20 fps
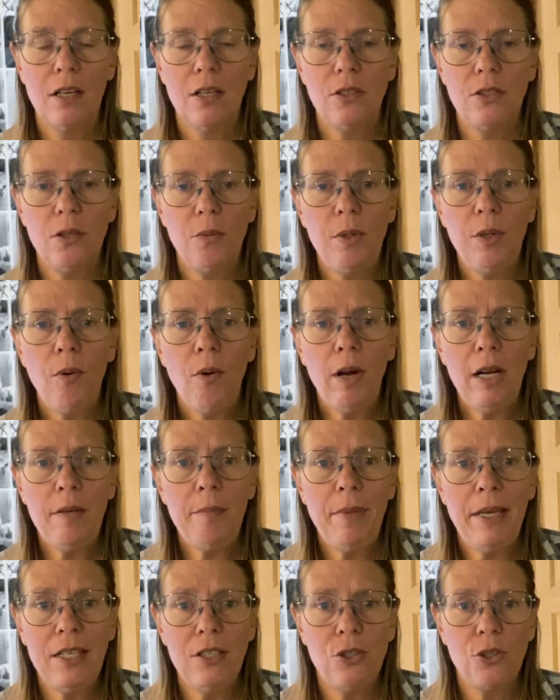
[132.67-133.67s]
So we want to
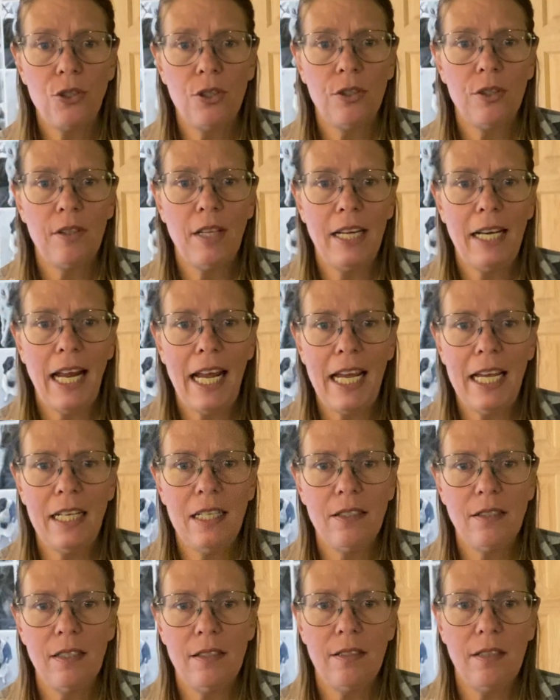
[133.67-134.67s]
make sure that
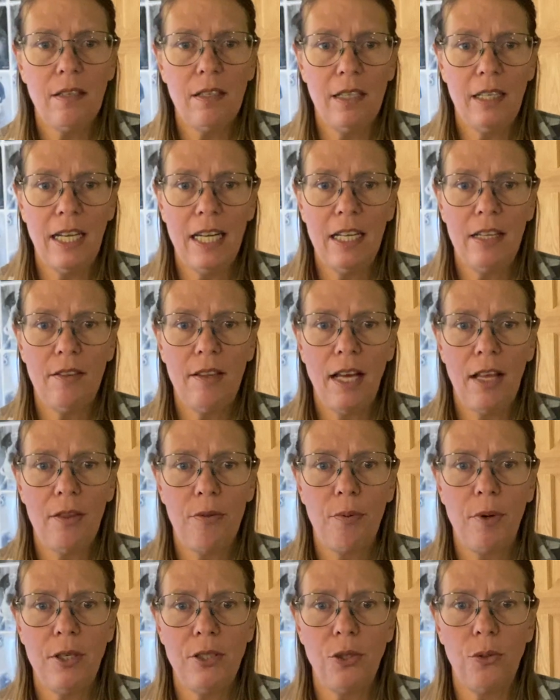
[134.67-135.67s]
Angus is going to hit that
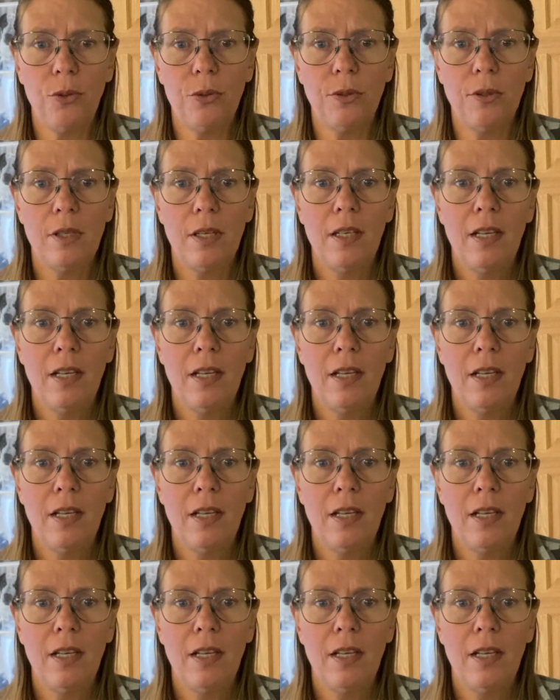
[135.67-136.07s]
threshold.